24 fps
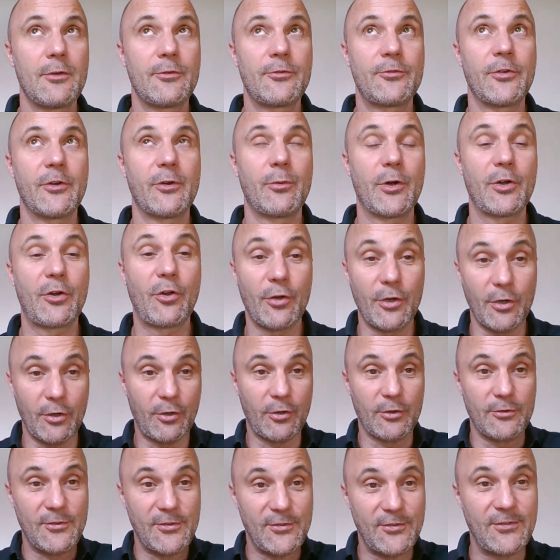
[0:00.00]
so we're going
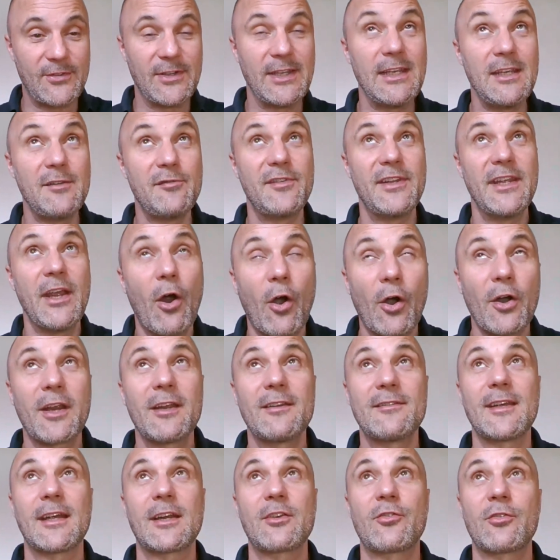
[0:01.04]
to conceive the
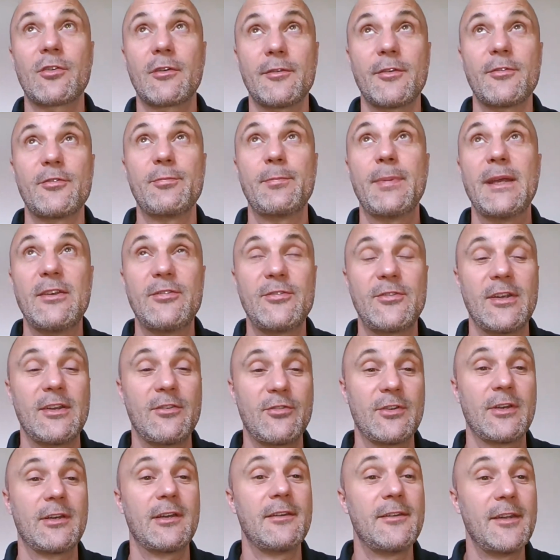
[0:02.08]
architecture of the space
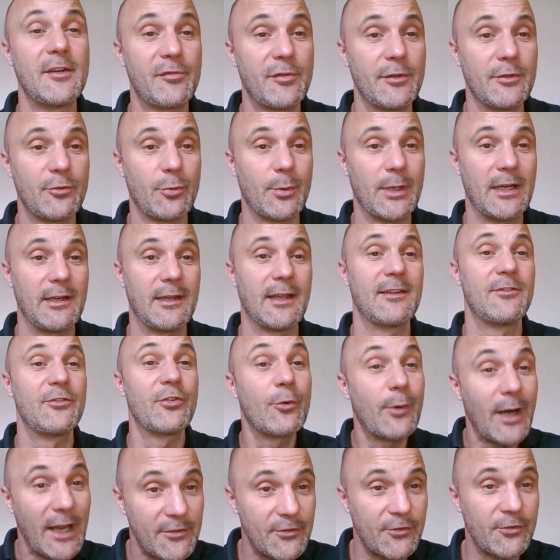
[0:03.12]
station in a different way than
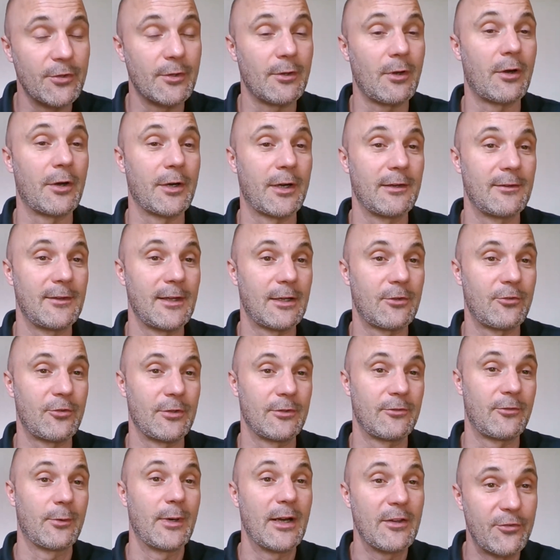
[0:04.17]
terrestrial
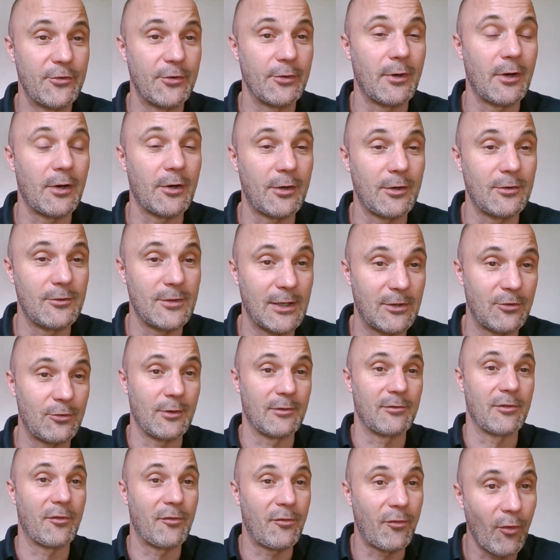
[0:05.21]
architecture. Terrestrial
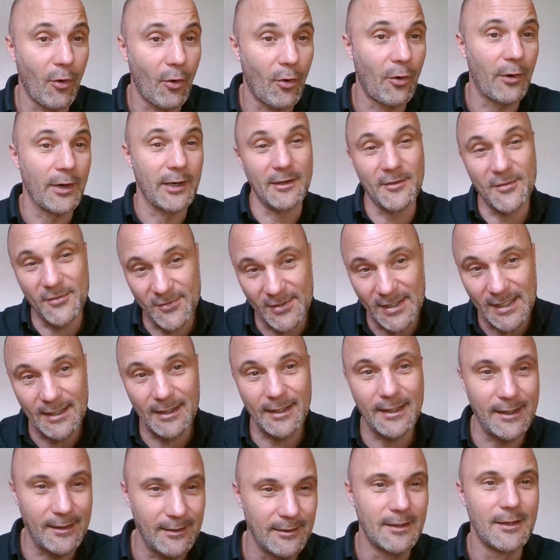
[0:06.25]
architecture has a floor and a
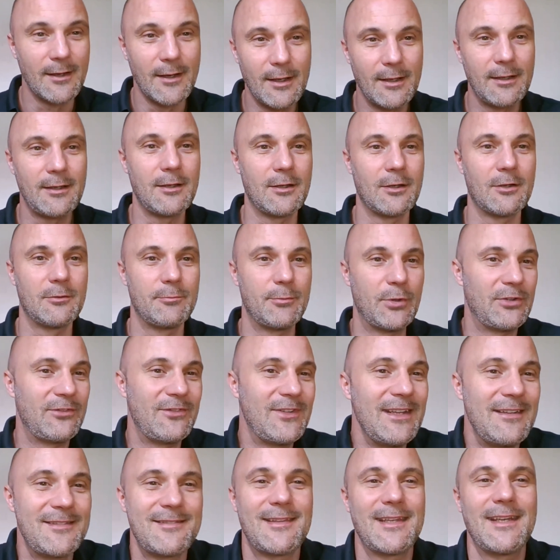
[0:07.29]
ceiling, but
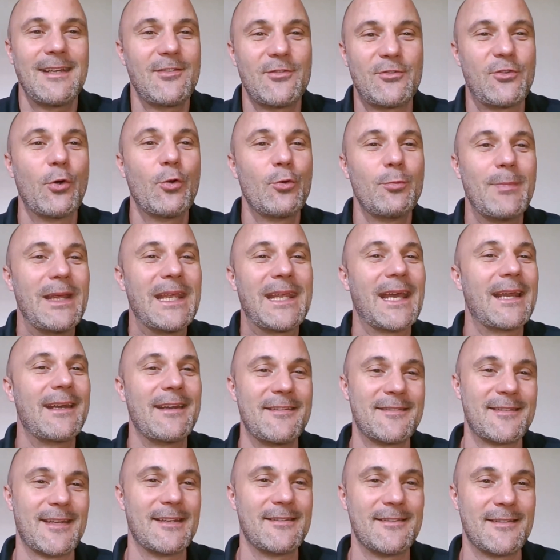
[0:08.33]
these things don't make
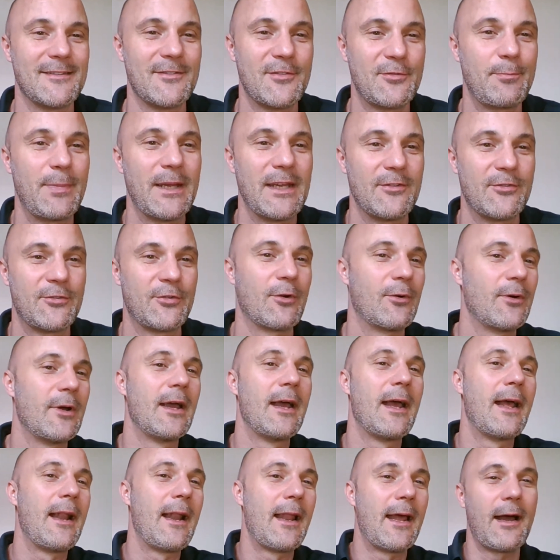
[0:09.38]
any sense in space. So
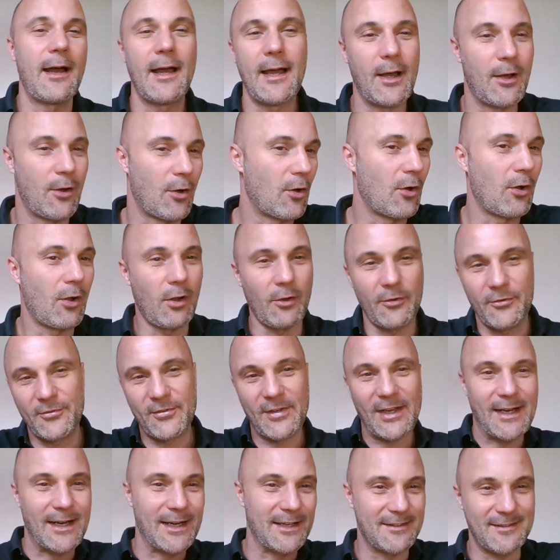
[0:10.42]
all
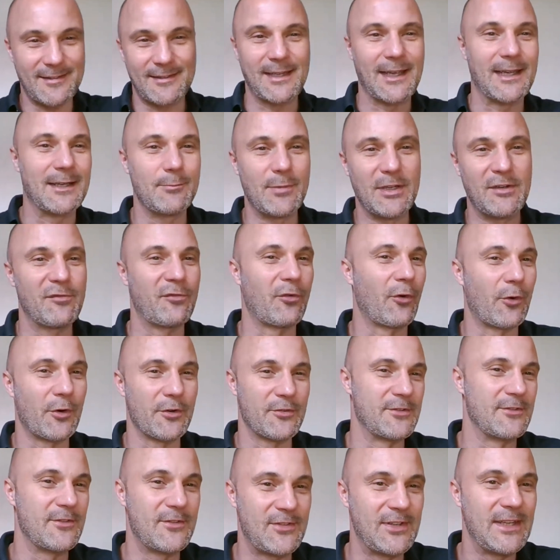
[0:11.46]
sides can be
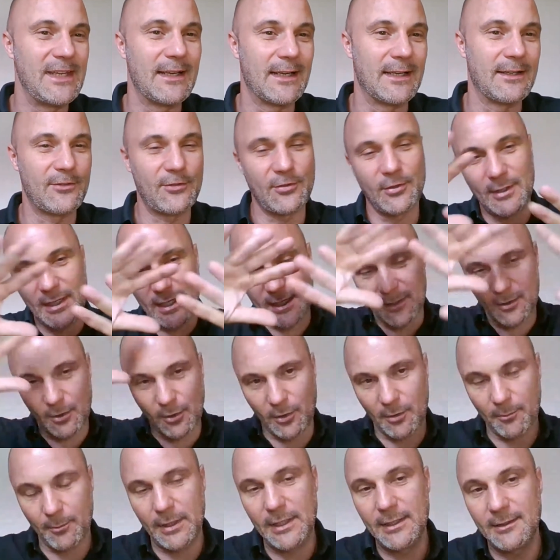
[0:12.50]
floors and ceilings. So they had a
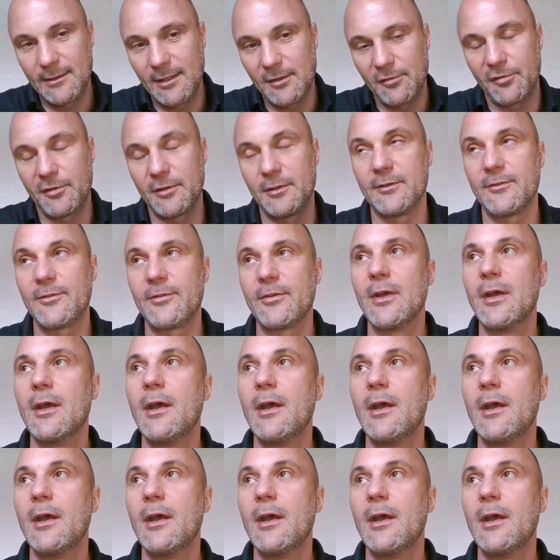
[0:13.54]
complete different